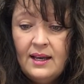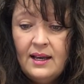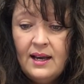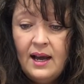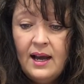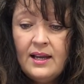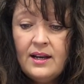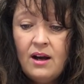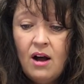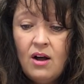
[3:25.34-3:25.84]
I
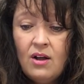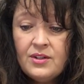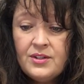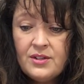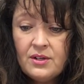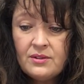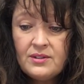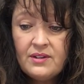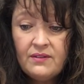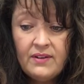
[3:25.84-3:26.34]
had
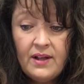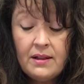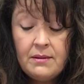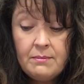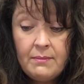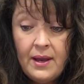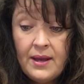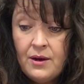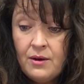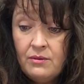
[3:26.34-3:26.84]
also developed
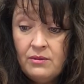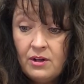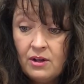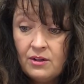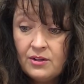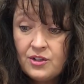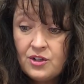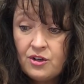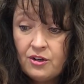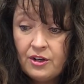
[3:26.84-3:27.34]
my own
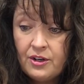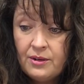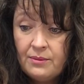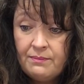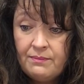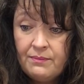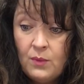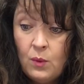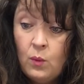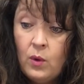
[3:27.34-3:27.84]
culture,
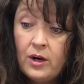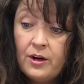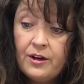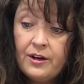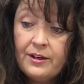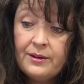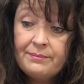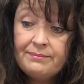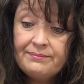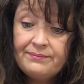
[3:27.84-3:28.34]

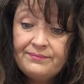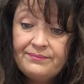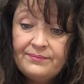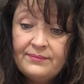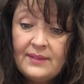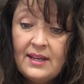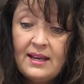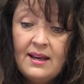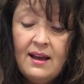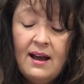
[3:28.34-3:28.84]
work.
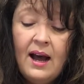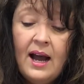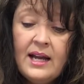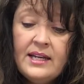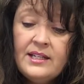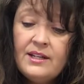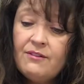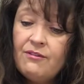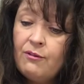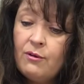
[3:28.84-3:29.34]
I
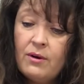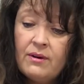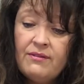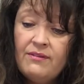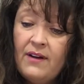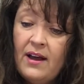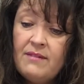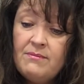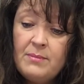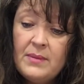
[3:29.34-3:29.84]
did 4 or
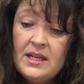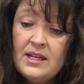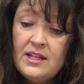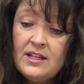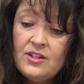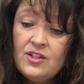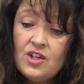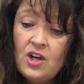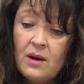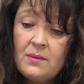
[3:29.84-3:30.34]
5 media
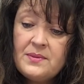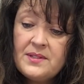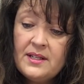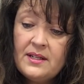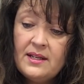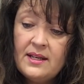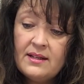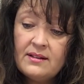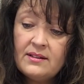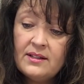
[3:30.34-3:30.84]
jobs in
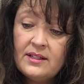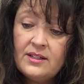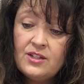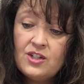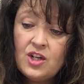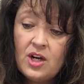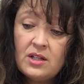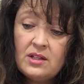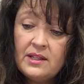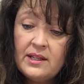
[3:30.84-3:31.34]
England,
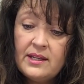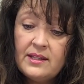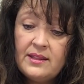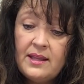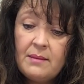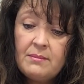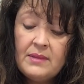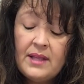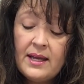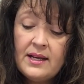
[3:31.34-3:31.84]
juggling
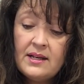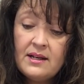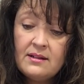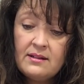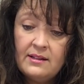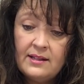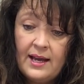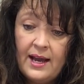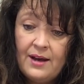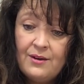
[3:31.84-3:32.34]
them like a
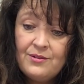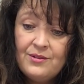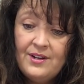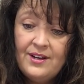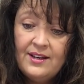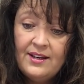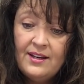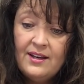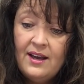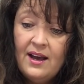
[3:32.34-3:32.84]
clown.
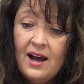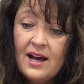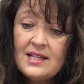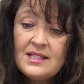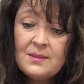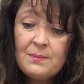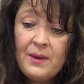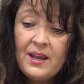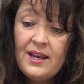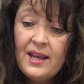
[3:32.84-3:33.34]
I
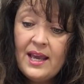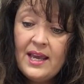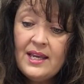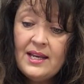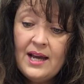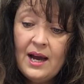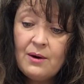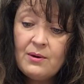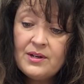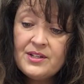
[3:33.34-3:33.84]
spent 8
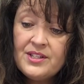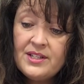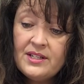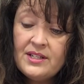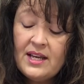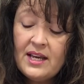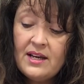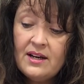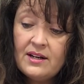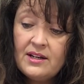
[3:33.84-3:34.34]
hours a
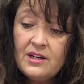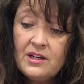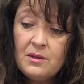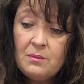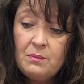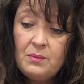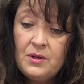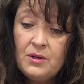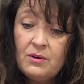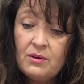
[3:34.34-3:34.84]
day on a
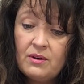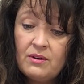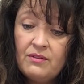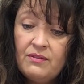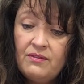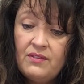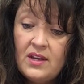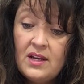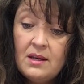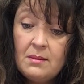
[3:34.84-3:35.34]
computer,
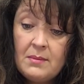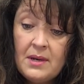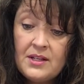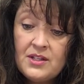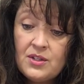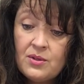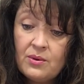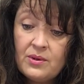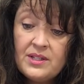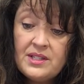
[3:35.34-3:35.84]
feeding my
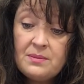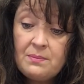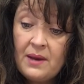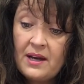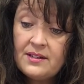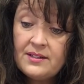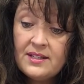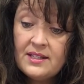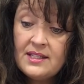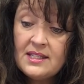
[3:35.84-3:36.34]
stories
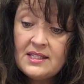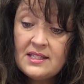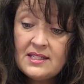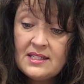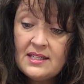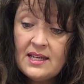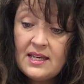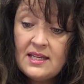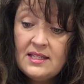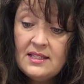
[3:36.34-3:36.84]
back to the
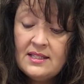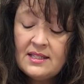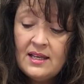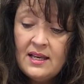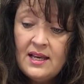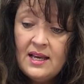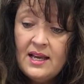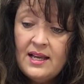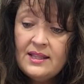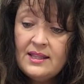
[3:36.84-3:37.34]
States.
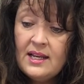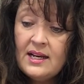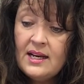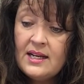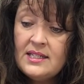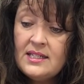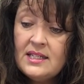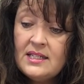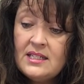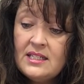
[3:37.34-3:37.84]
Then I
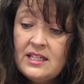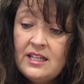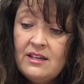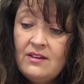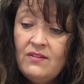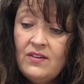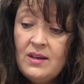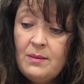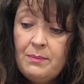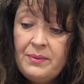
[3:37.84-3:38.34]
did
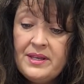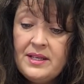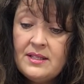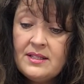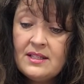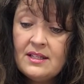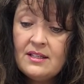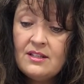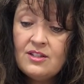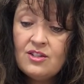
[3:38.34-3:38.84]
TV
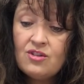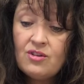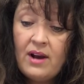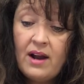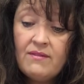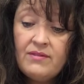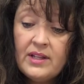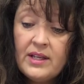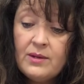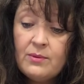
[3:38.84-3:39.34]
pieces,
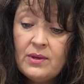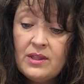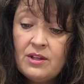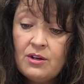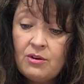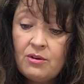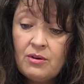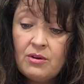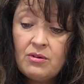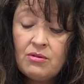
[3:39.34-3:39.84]
traveling with a
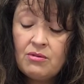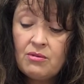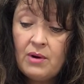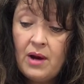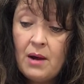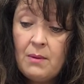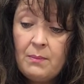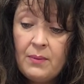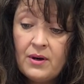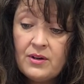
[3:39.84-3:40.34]
crew
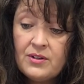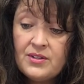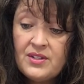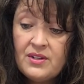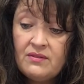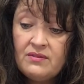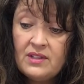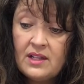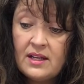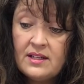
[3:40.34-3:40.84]
throughout parts
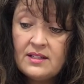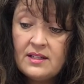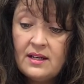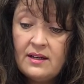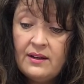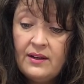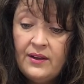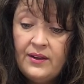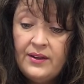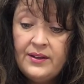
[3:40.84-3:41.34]
of
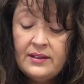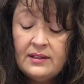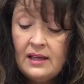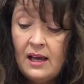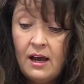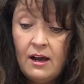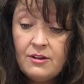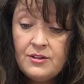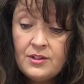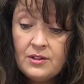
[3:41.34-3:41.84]
London.
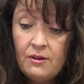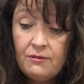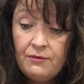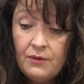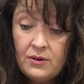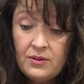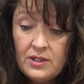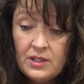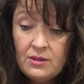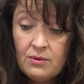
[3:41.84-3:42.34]
I also
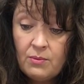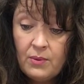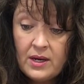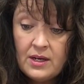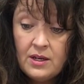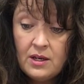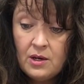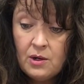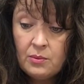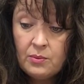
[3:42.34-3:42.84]
phoned in
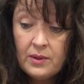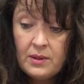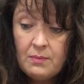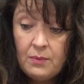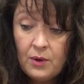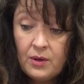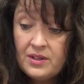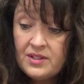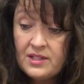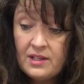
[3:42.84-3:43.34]
radio
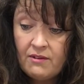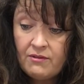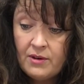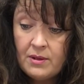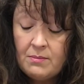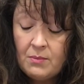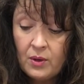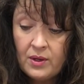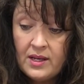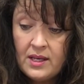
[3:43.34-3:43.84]
reports every
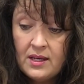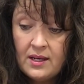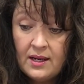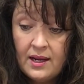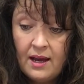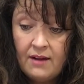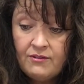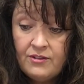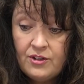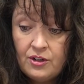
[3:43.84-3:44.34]
morning and
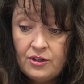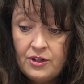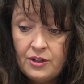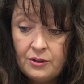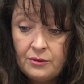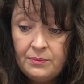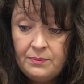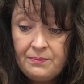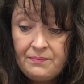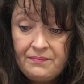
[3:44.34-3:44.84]

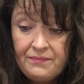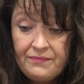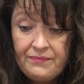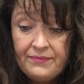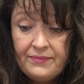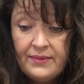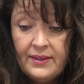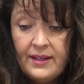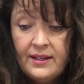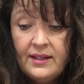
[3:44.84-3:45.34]
afternoon.
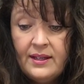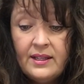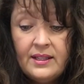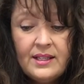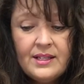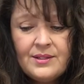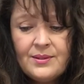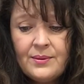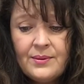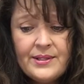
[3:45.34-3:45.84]

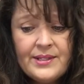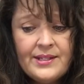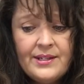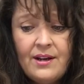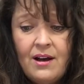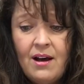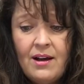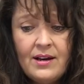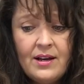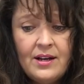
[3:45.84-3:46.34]
This was
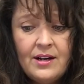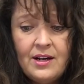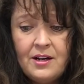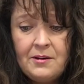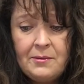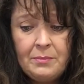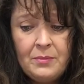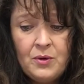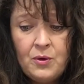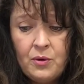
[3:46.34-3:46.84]
not an
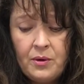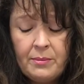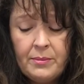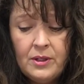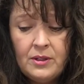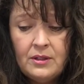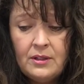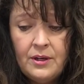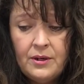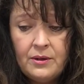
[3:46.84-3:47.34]

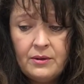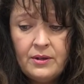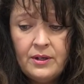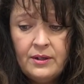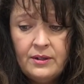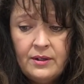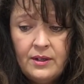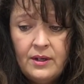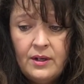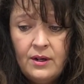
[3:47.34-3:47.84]
abnormal load.
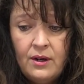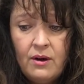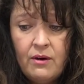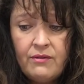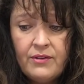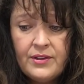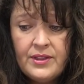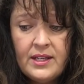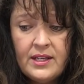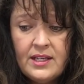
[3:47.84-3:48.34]

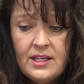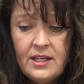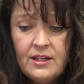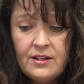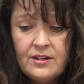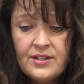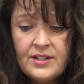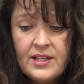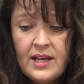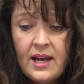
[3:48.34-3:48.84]
Over the
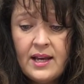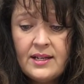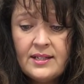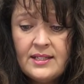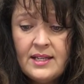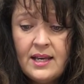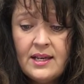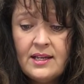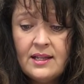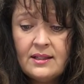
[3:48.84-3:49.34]
years, I had
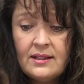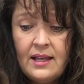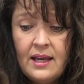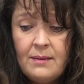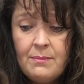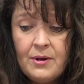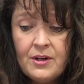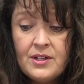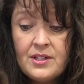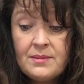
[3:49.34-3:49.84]
taken
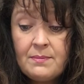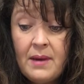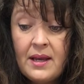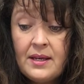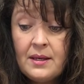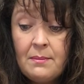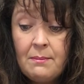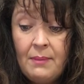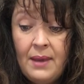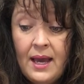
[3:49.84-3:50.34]
labor as my
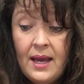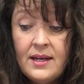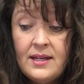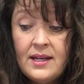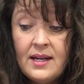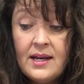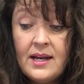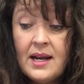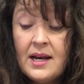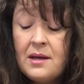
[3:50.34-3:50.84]

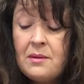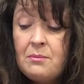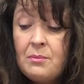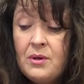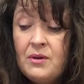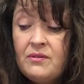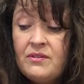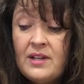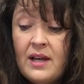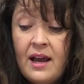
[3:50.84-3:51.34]
companion and had
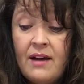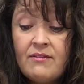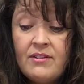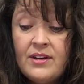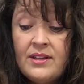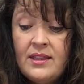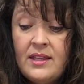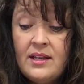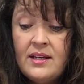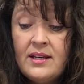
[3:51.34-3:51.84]
moved
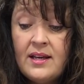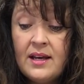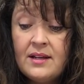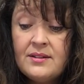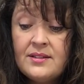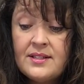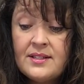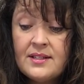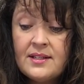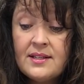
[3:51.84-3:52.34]
everything
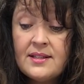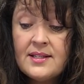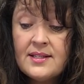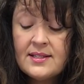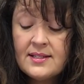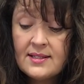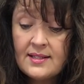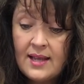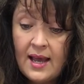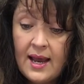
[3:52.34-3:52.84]
else to the
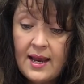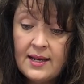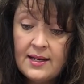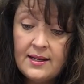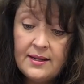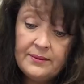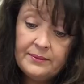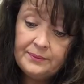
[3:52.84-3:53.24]
side.